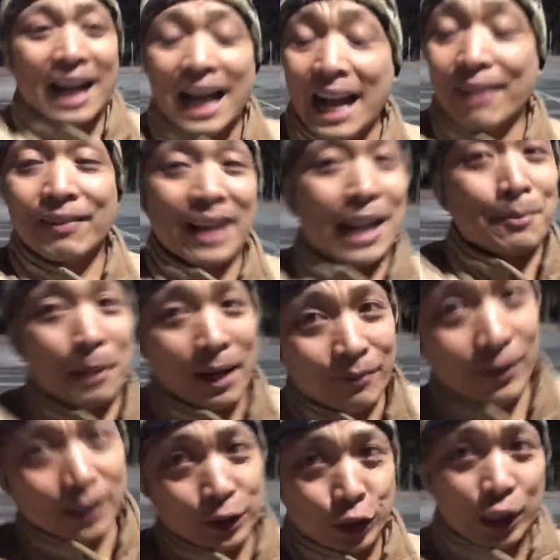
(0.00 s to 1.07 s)
I've had my
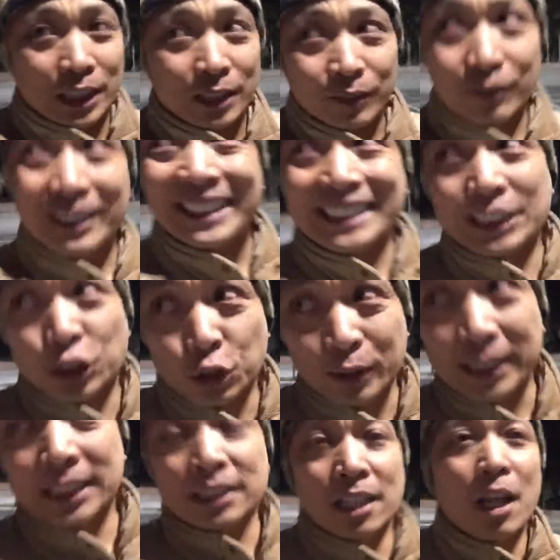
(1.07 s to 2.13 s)
fair share of
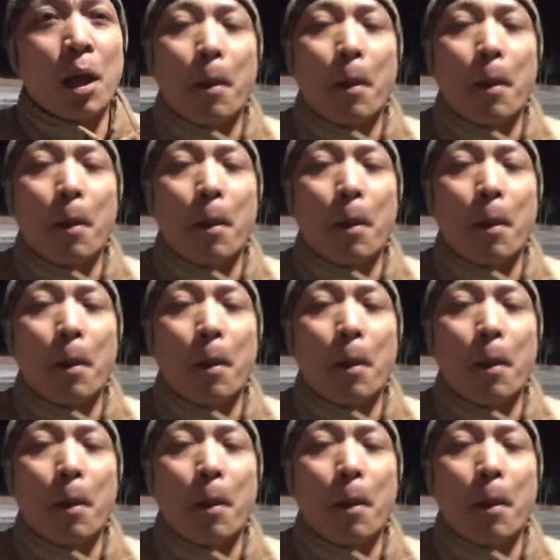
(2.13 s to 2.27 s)
injuries,